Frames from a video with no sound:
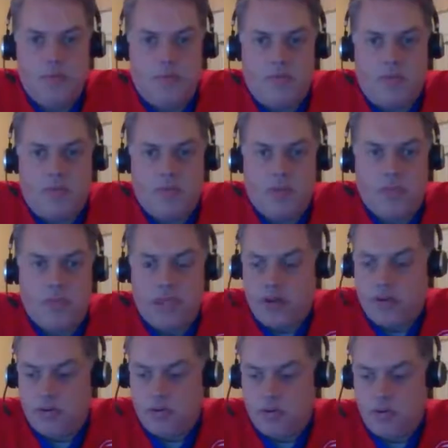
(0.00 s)
big
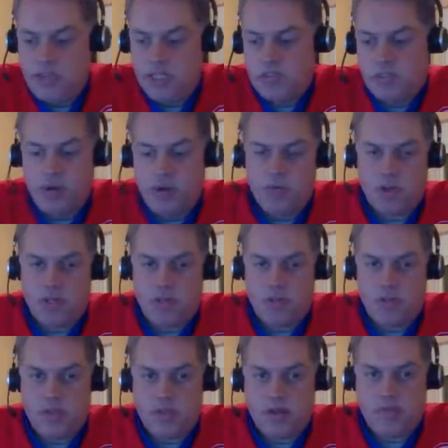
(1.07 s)
performing players replaced by
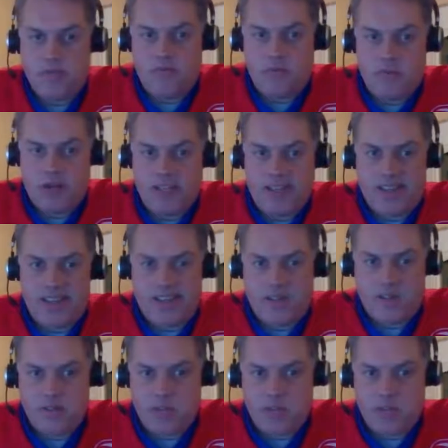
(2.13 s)
rookies there for my liking.